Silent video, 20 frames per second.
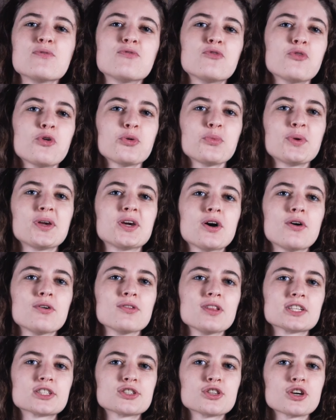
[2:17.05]
Before we go,
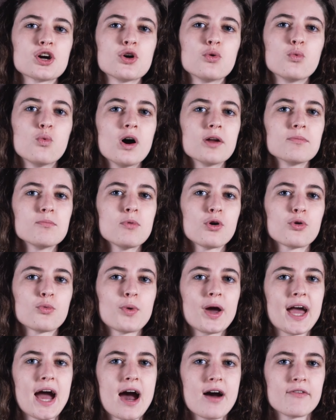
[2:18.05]
let's look at one more
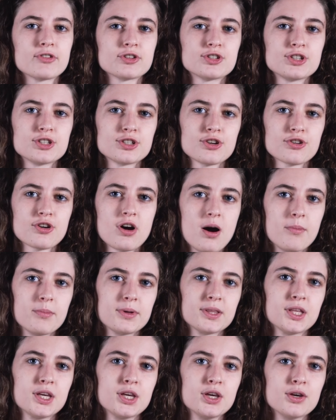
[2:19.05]
way averages are
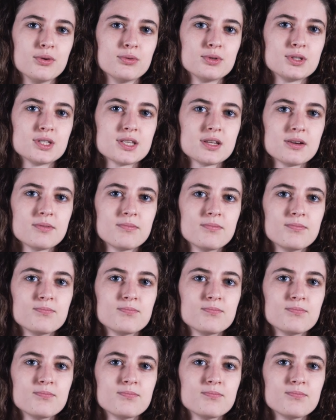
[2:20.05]
commonly used.